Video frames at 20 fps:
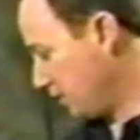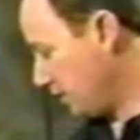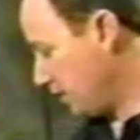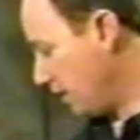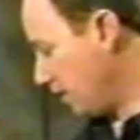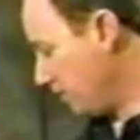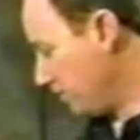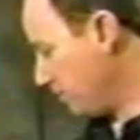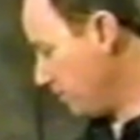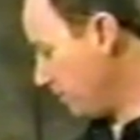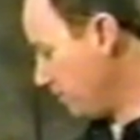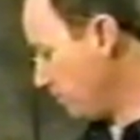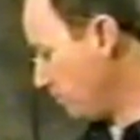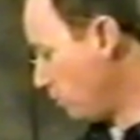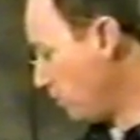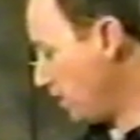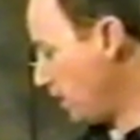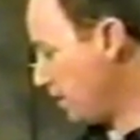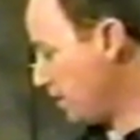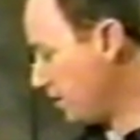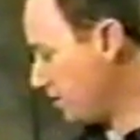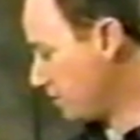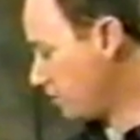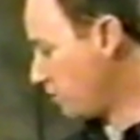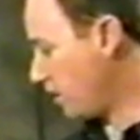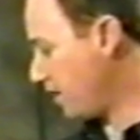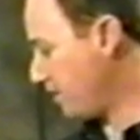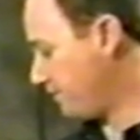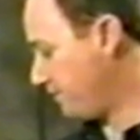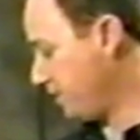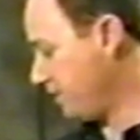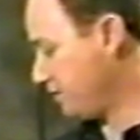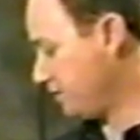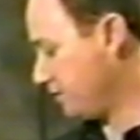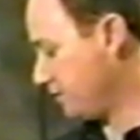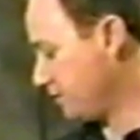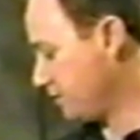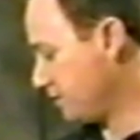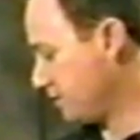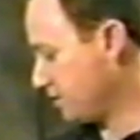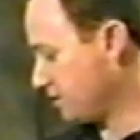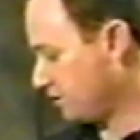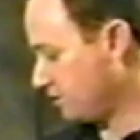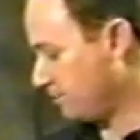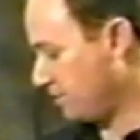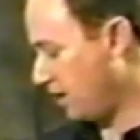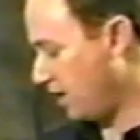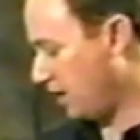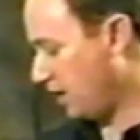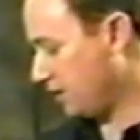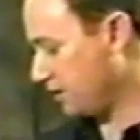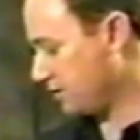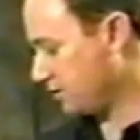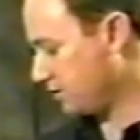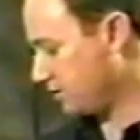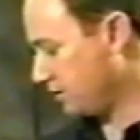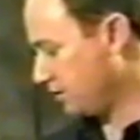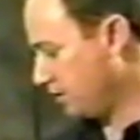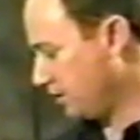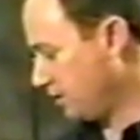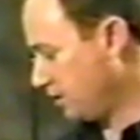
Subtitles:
Now, another great feature this system has